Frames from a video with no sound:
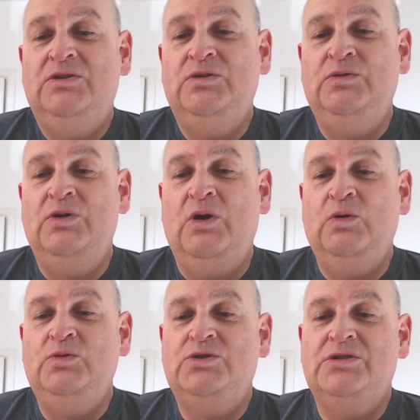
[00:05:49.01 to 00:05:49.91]
Who
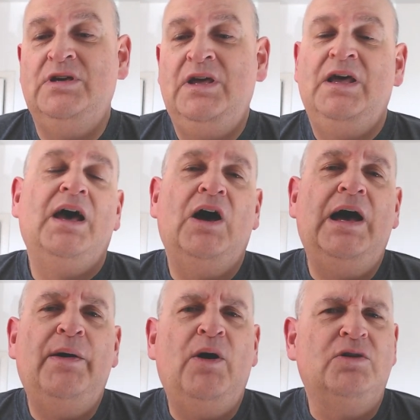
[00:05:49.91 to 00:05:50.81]
knows?
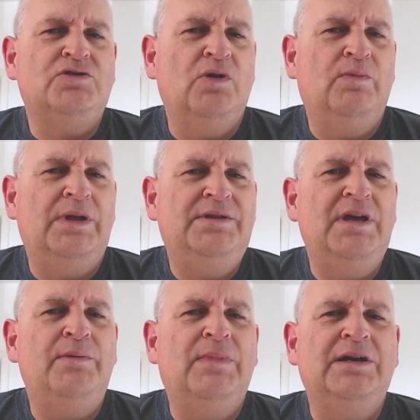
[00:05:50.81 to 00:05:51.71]
Also
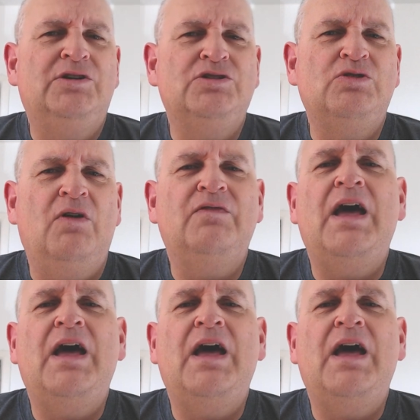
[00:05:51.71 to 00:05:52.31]
Monday, Microsoft,